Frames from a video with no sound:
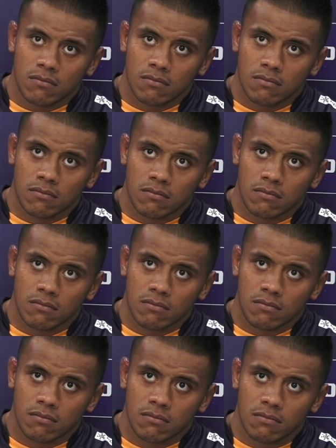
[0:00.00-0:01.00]

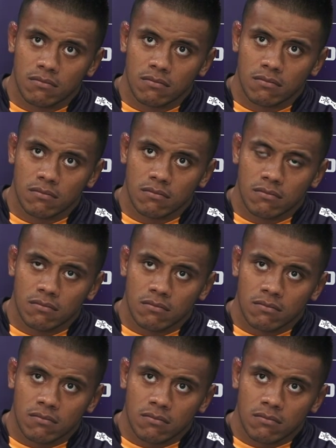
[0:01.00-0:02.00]

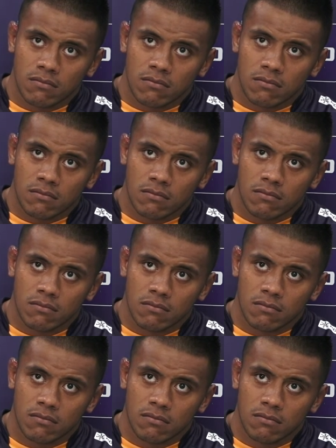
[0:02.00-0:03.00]

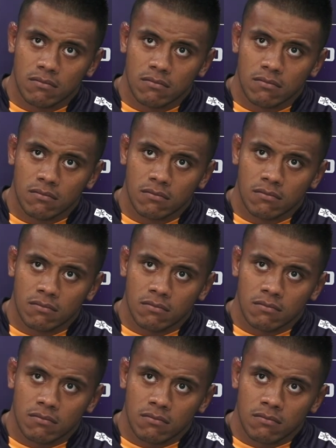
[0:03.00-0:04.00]

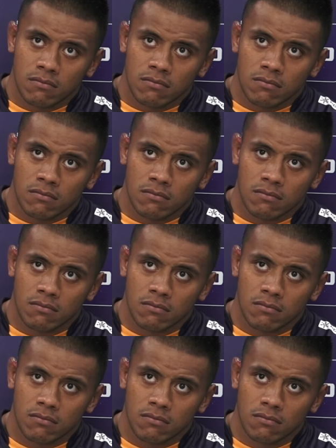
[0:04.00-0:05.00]

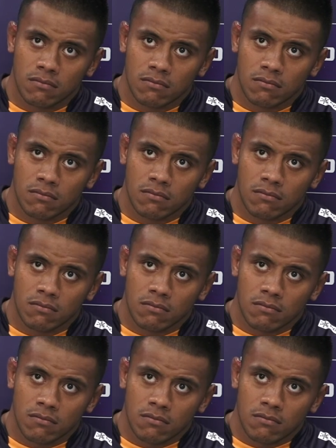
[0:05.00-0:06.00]

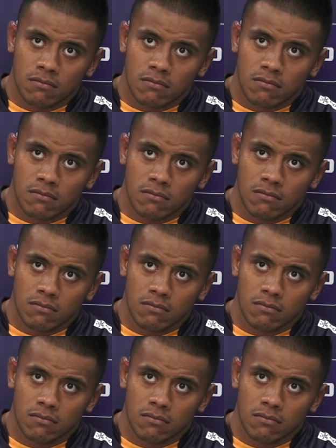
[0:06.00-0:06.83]
No words are spoken by the person on screen.